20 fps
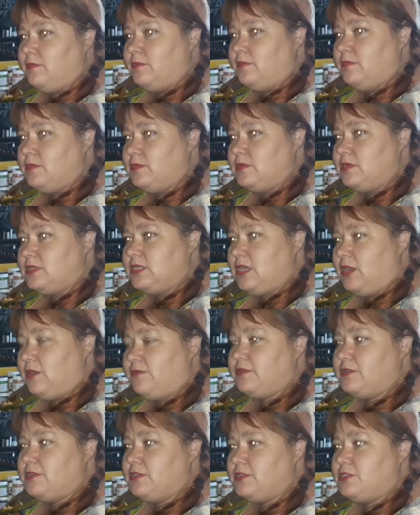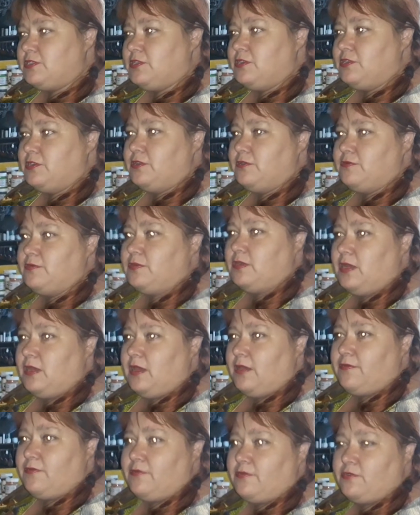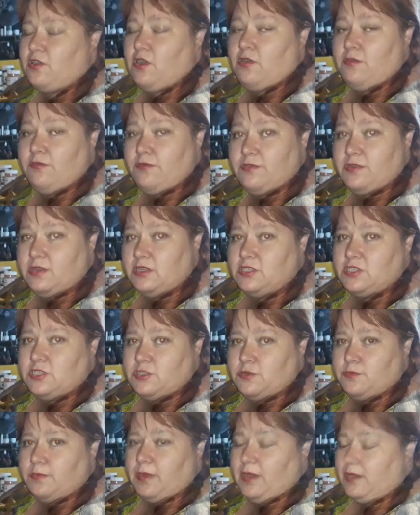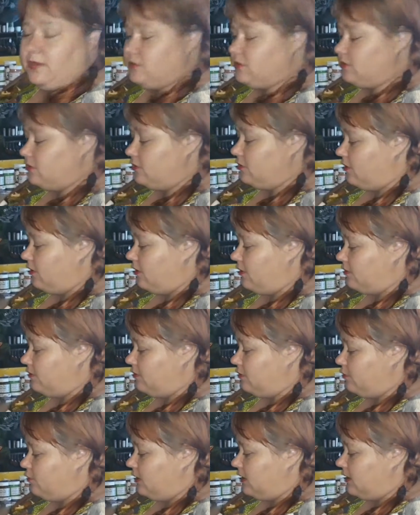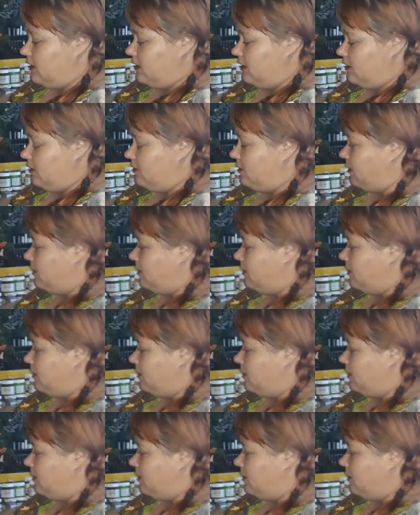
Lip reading: self-assertive and have confidence to paint on your own quickly, you know.